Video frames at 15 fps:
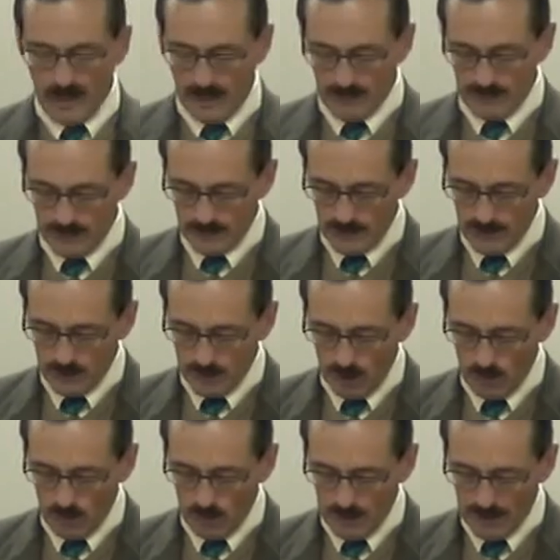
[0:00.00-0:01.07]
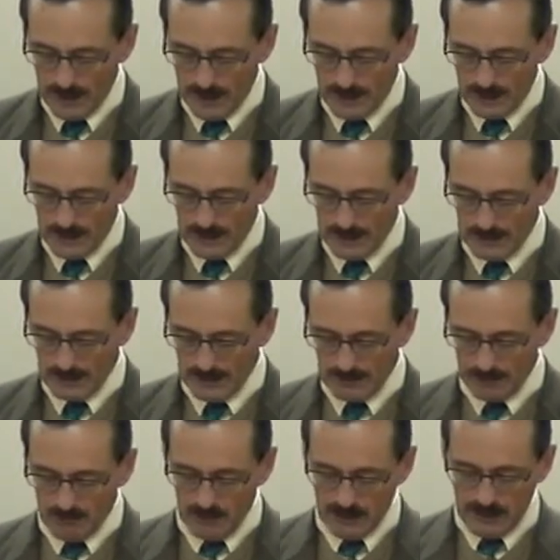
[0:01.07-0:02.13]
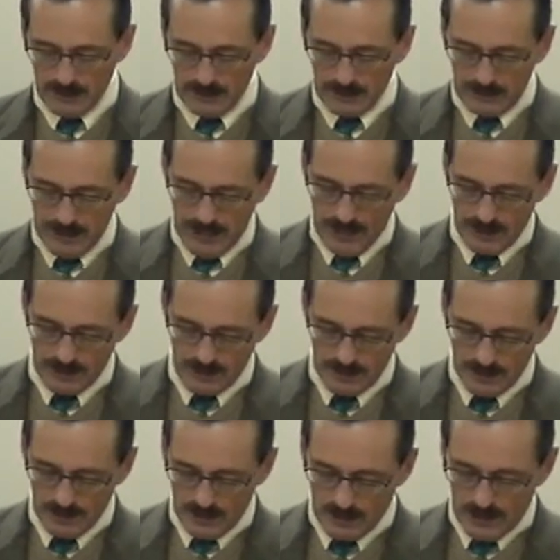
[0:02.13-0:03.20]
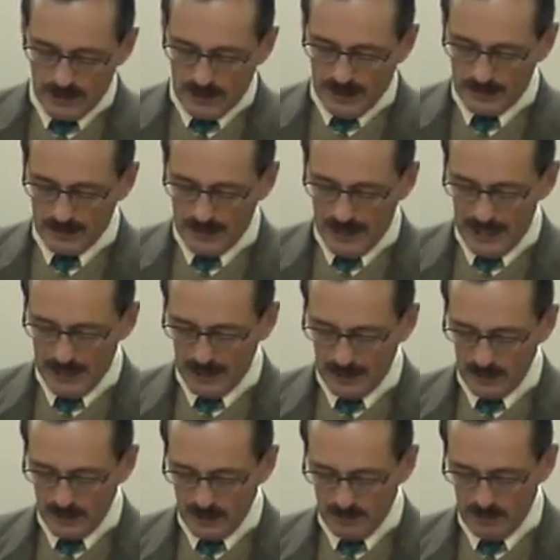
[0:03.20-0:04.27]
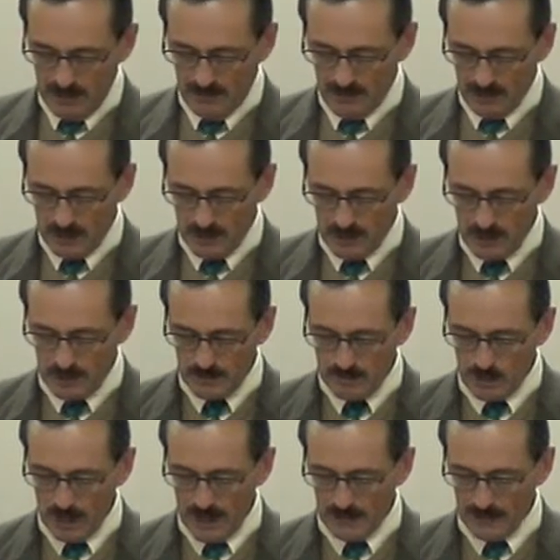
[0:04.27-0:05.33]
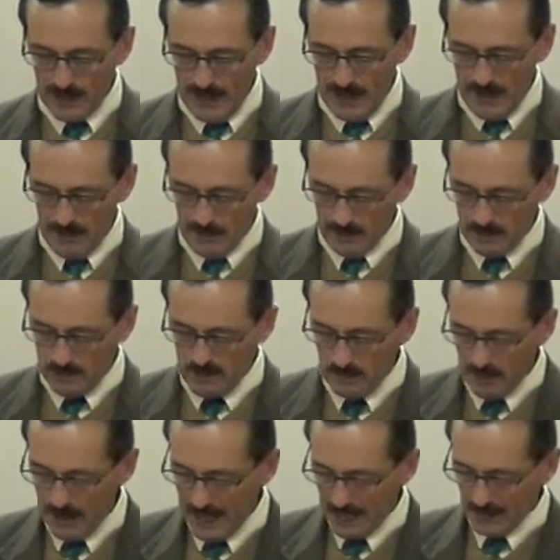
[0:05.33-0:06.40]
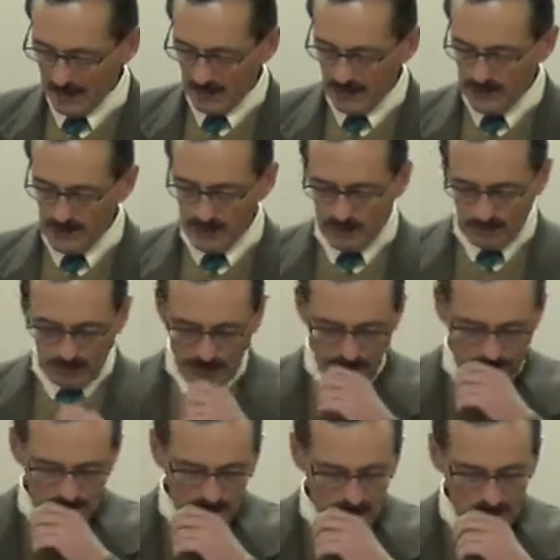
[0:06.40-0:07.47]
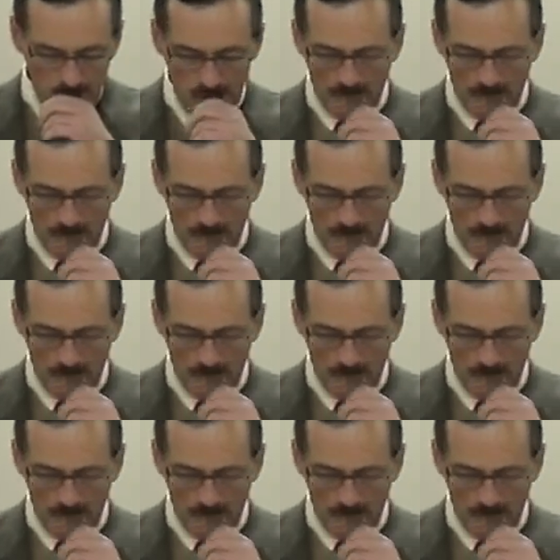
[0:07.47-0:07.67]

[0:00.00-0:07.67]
And so we, we as Antiochus Epiphanes is brought down, there was a battle that took place